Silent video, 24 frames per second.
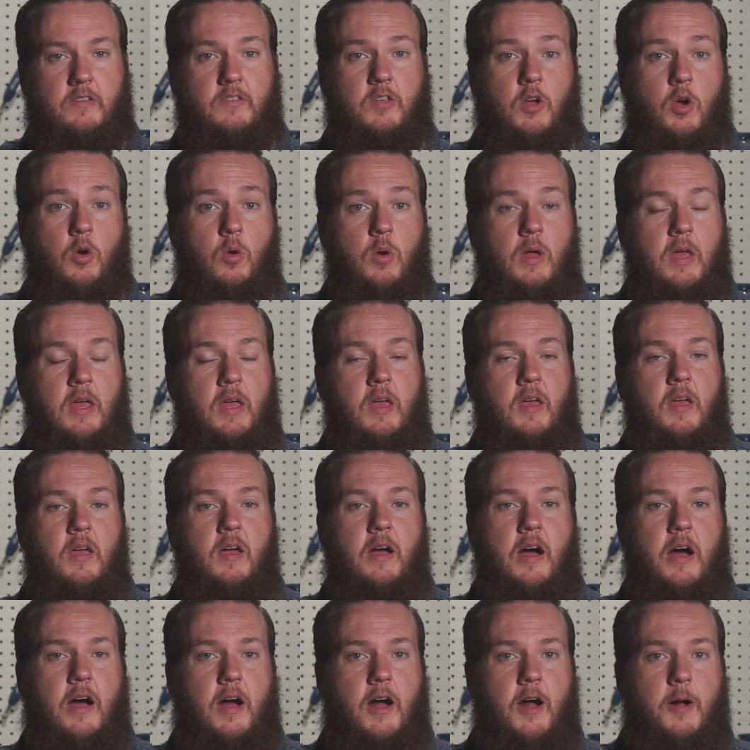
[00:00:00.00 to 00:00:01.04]
So
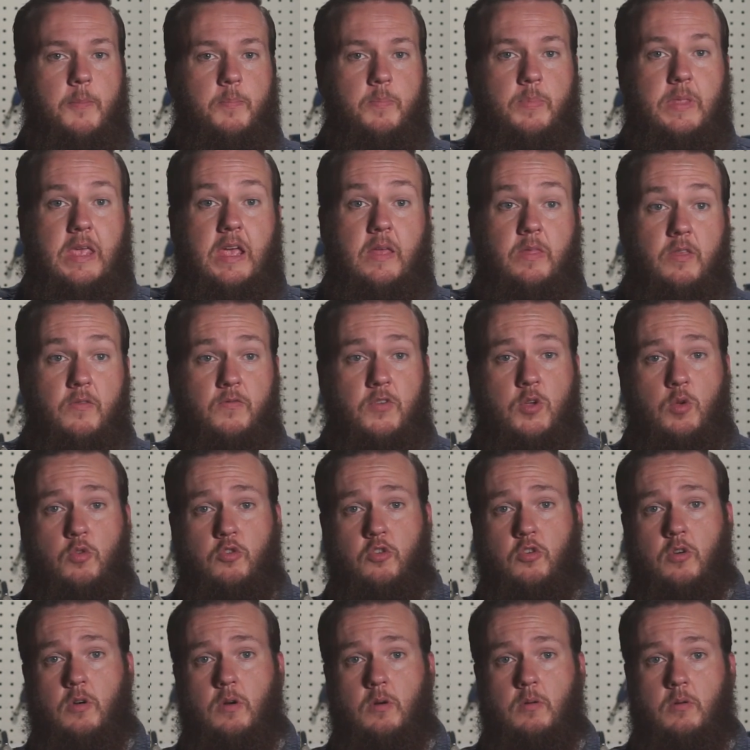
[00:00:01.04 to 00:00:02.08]
um, in the
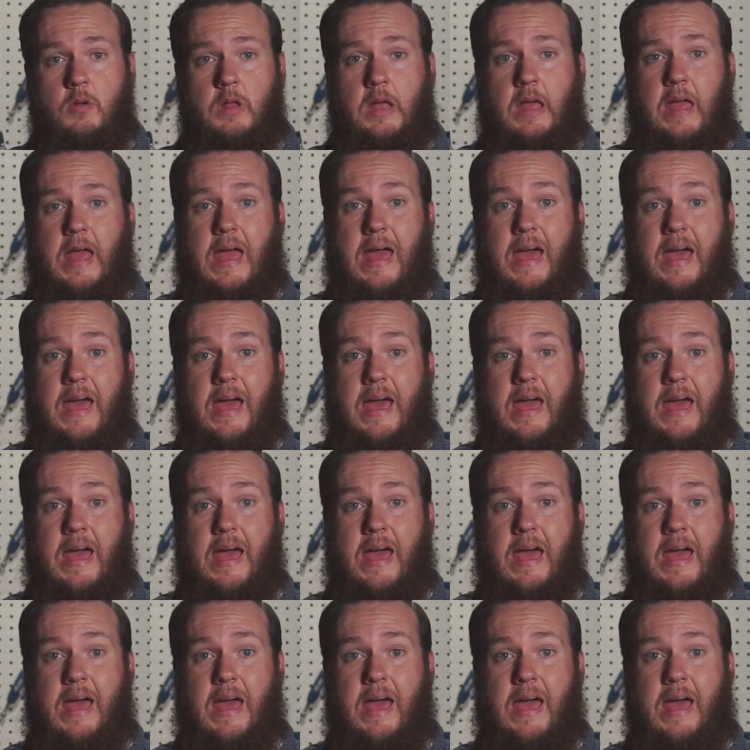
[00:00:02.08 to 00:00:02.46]
future,